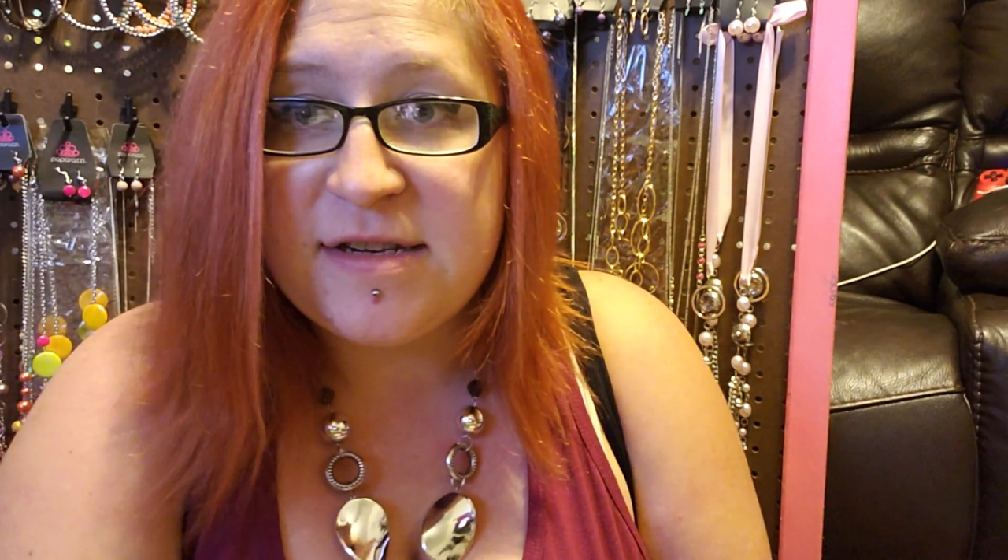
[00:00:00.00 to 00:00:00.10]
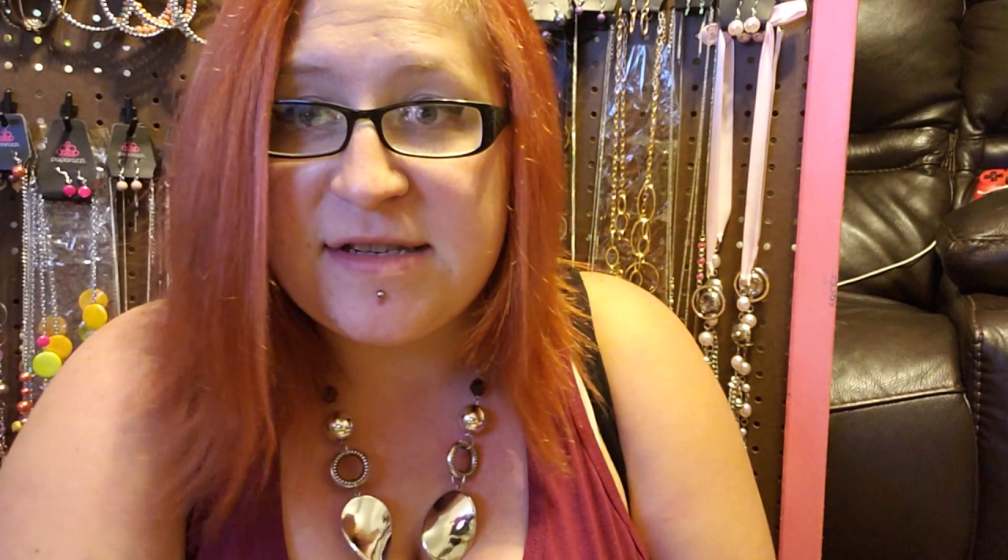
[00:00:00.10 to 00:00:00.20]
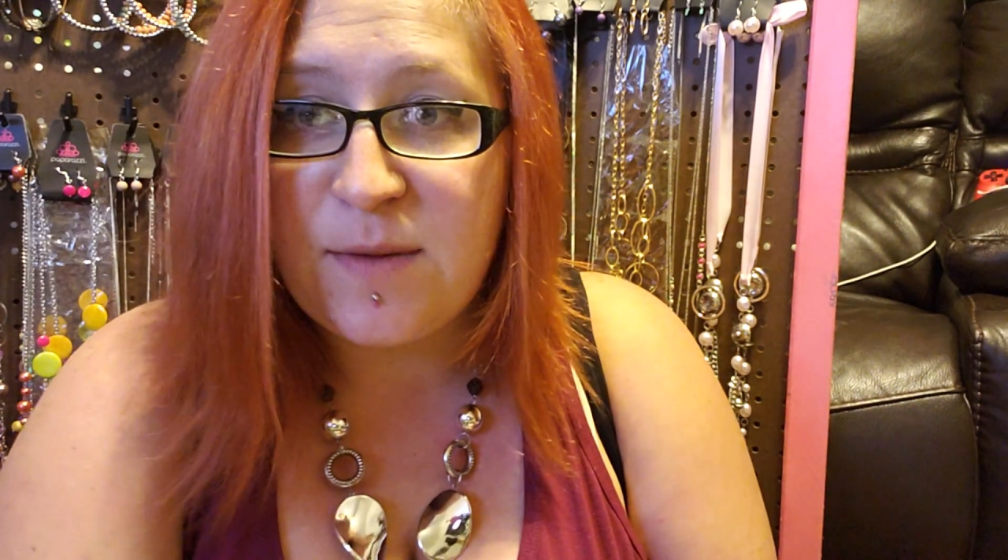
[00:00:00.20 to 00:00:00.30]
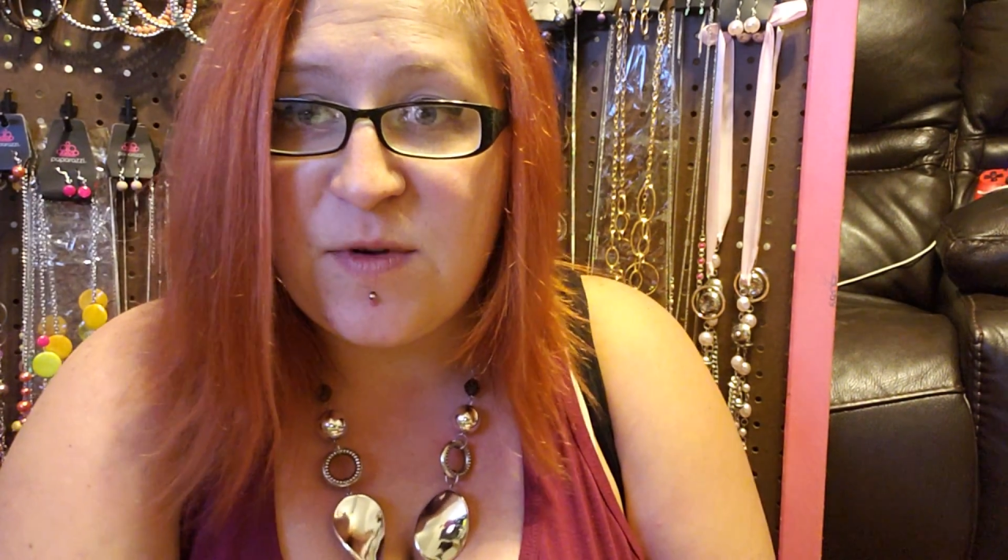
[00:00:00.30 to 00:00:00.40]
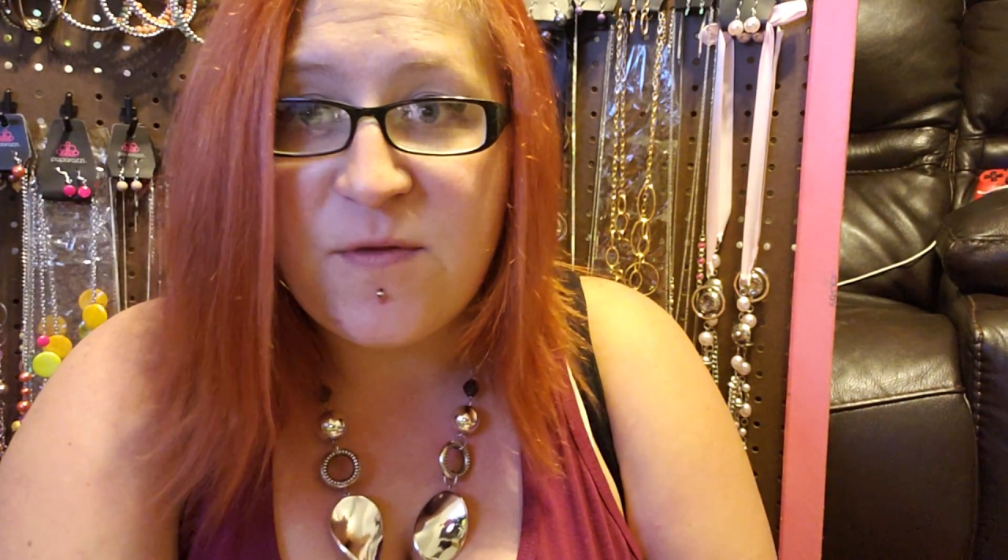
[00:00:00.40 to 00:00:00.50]

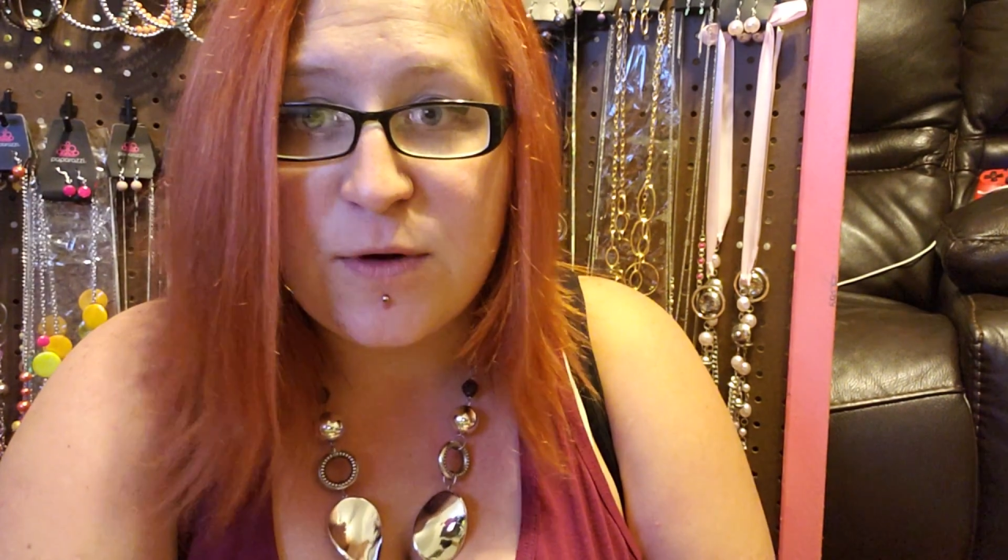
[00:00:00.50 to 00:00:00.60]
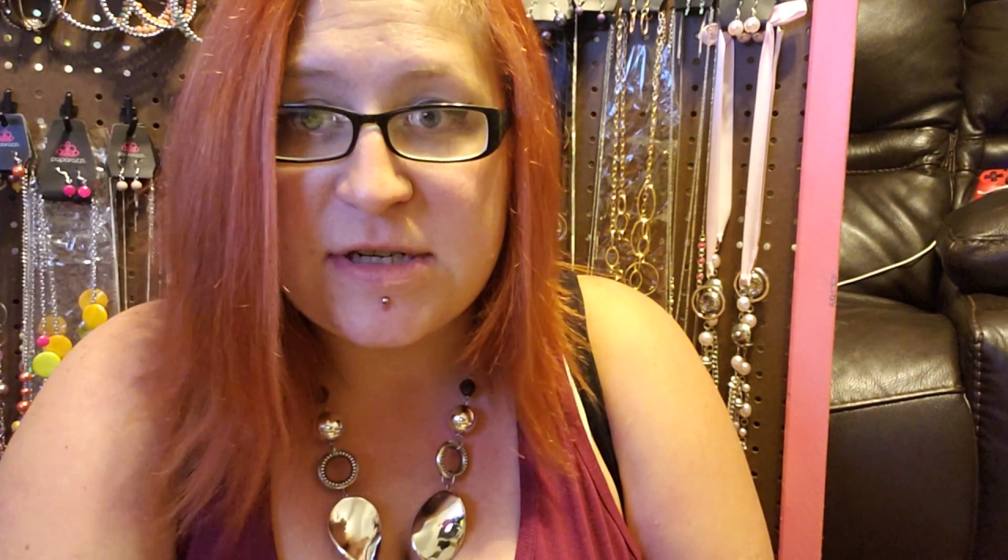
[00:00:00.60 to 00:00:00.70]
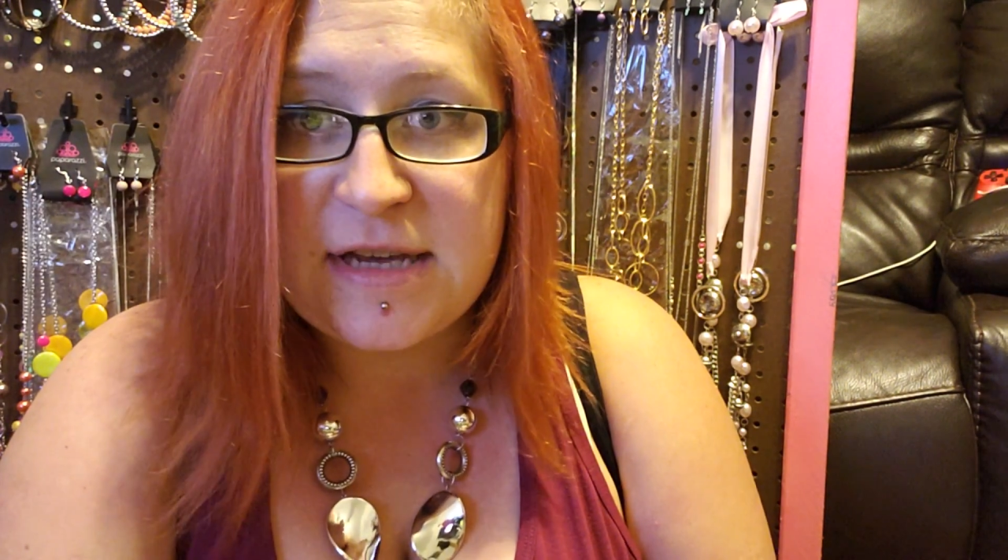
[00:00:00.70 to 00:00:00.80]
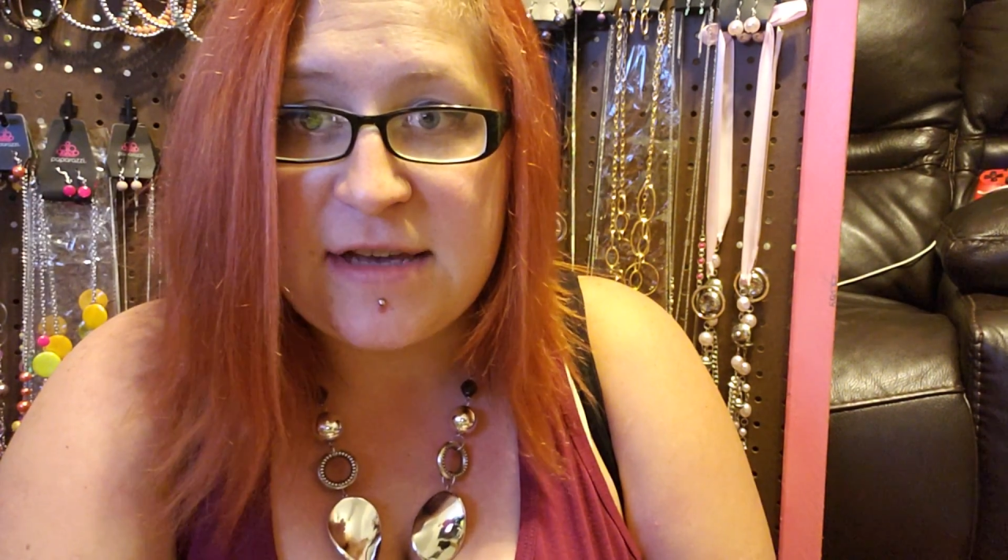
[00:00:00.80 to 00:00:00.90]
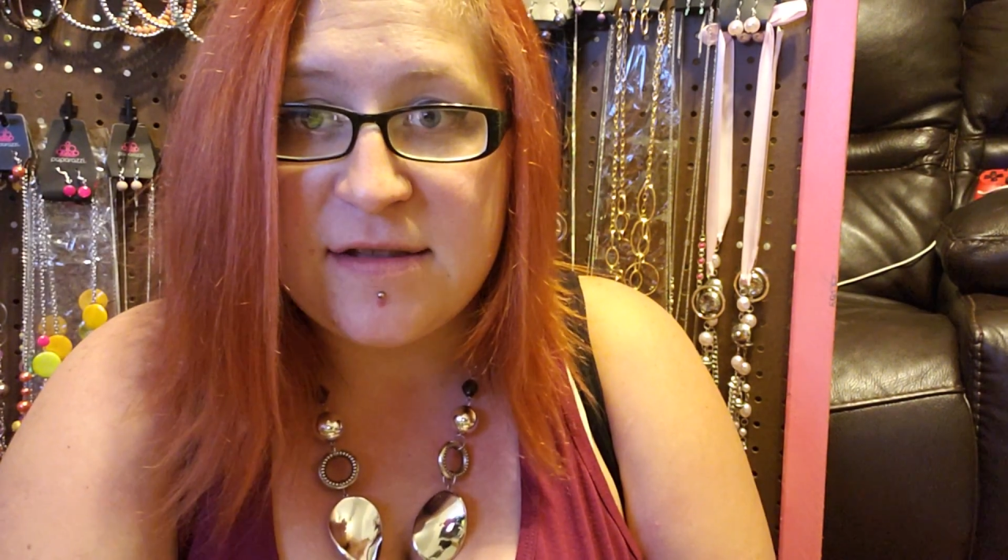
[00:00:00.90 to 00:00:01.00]
December
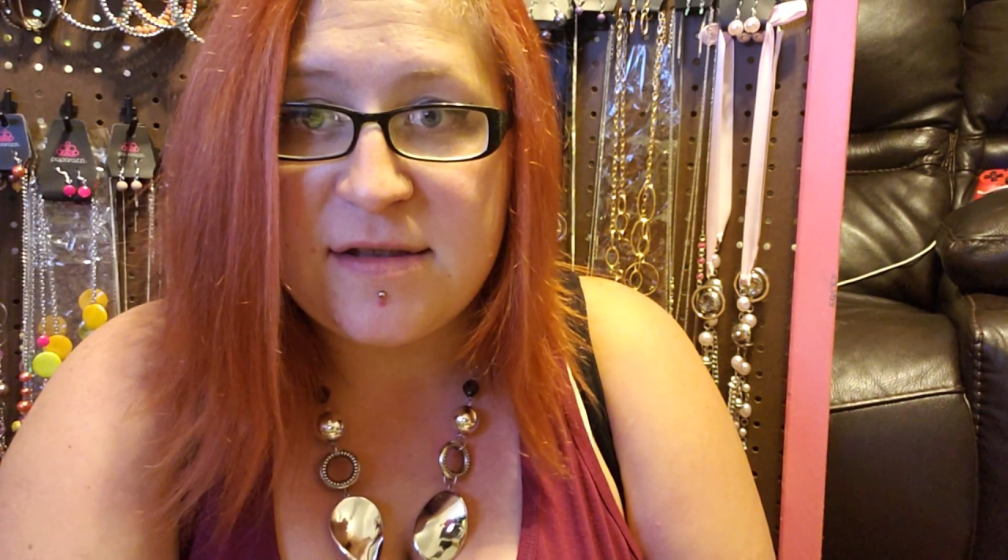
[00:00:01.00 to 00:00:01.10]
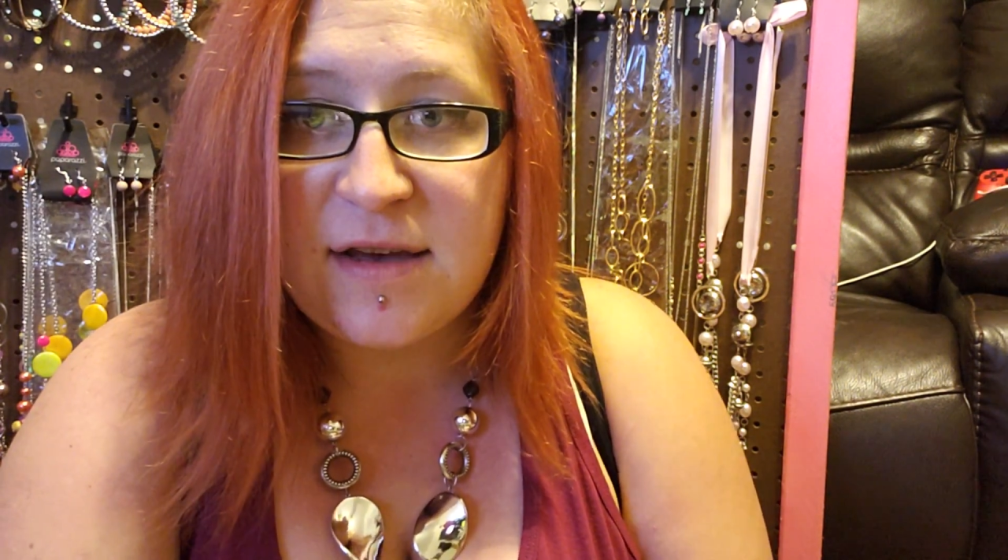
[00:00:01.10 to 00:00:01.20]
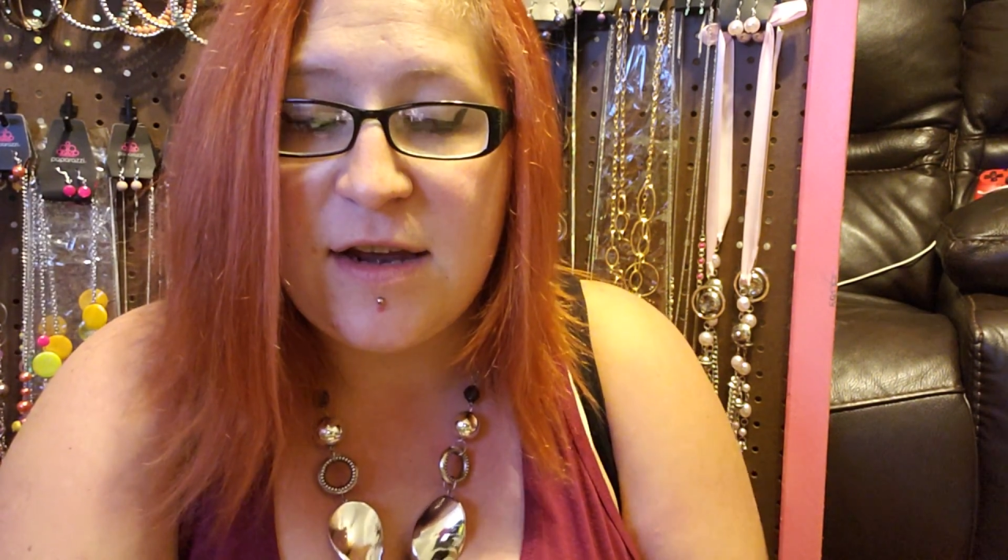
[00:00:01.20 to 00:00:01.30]
14th